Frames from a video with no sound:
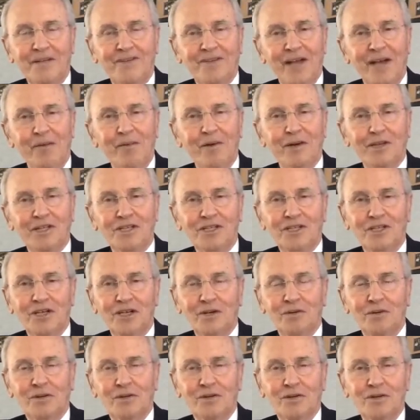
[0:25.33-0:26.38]
is I want to
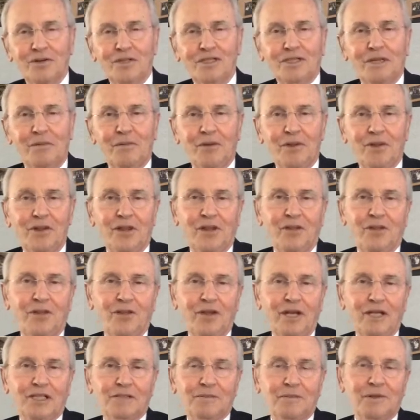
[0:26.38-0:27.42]
share with you some of the
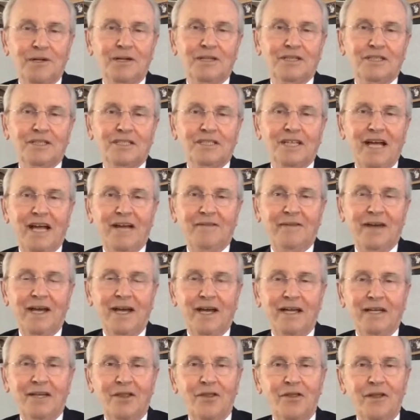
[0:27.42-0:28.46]
experiences I've
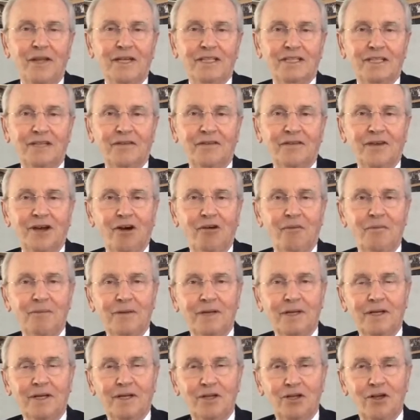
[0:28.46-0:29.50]
had and things that have helped
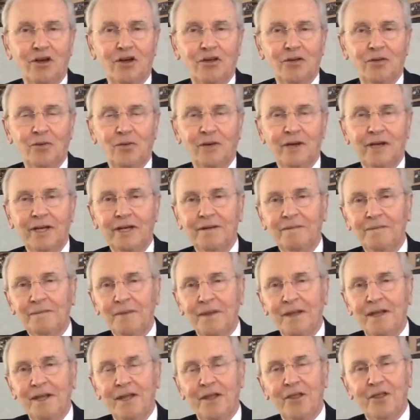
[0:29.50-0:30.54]
me along the way,
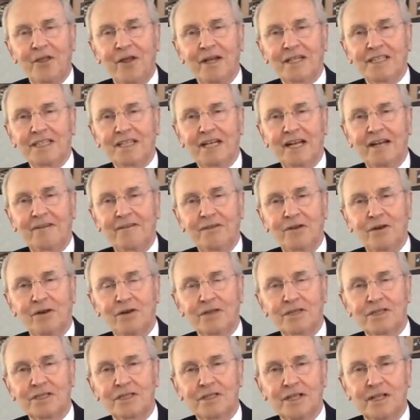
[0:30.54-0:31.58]
things that I've
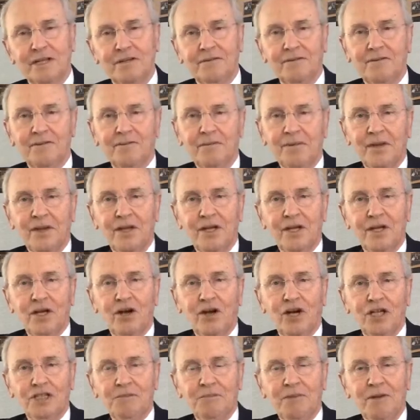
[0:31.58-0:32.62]
noticed that have
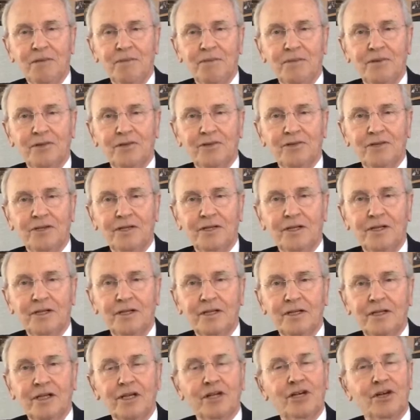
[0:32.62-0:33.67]
caused people's
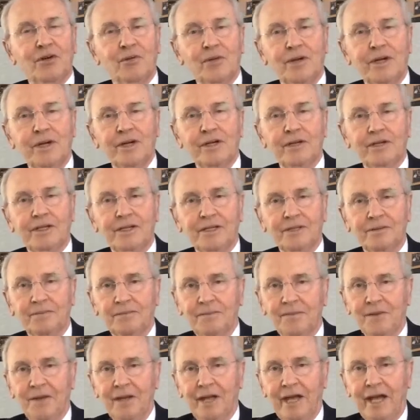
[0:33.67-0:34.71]
career to
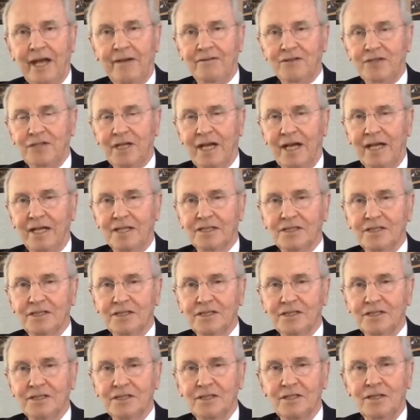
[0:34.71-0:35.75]
have
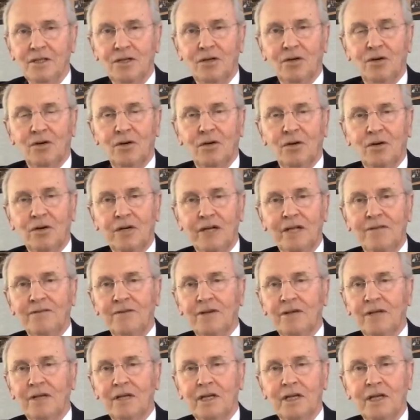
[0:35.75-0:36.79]
challenges, or
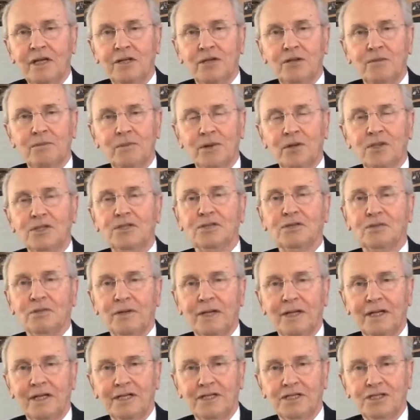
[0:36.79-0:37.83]
even in their personal
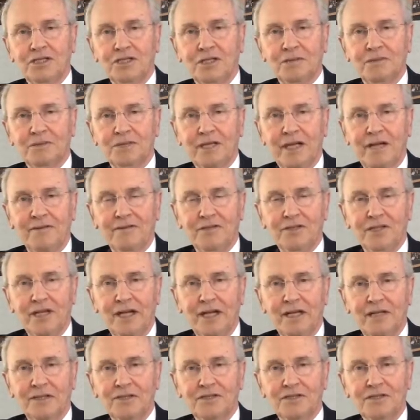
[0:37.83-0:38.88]
relationships have
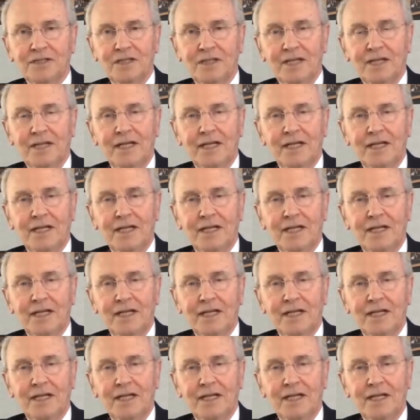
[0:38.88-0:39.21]
challenge.